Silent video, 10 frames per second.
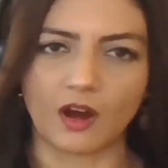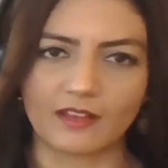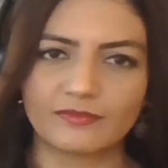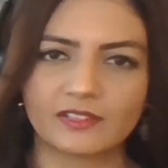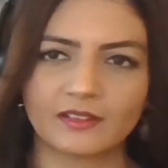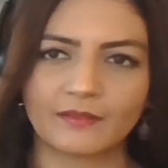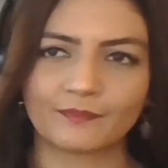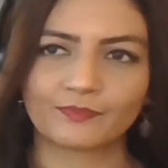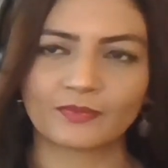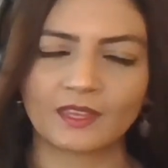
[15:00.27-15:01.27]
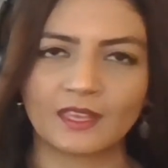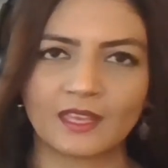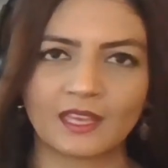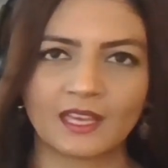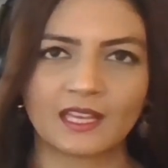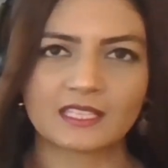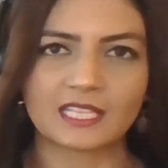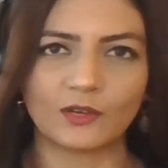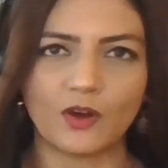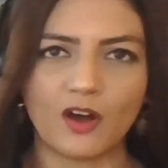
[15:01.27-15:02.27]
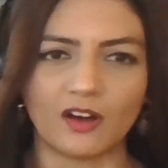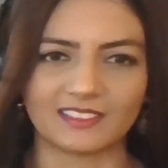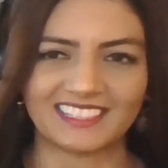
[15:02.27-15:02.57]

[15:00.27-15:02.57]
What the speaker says: drive, it's a little hot.